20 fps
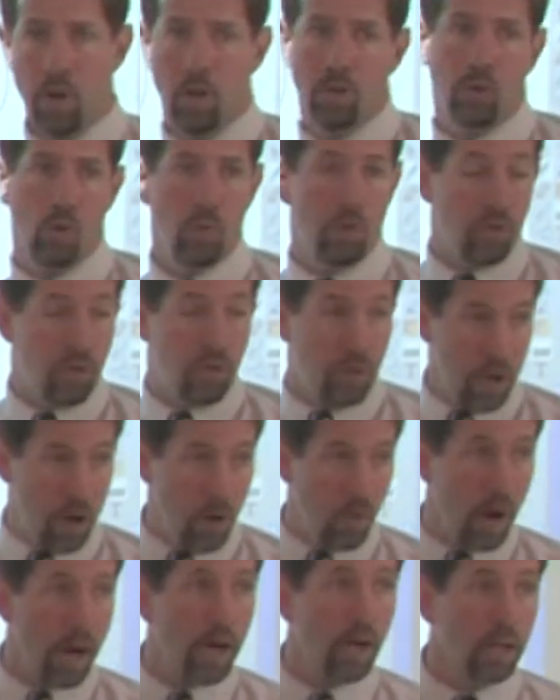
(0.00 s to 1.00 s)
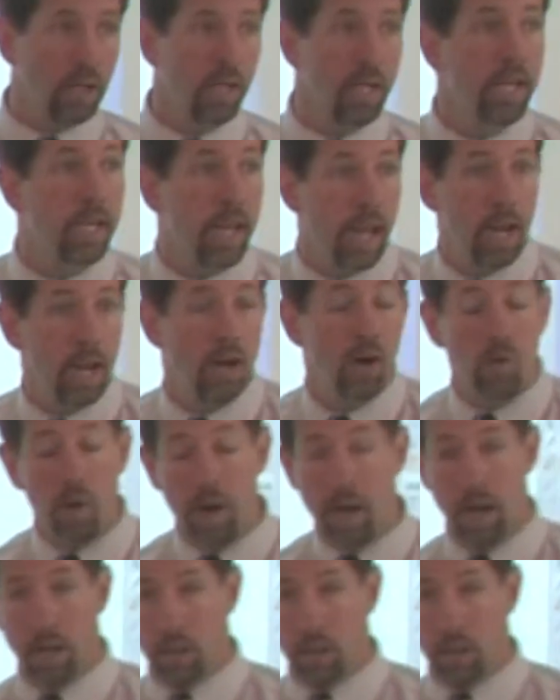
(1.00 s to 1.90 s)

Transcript: So theoretically, Gatorade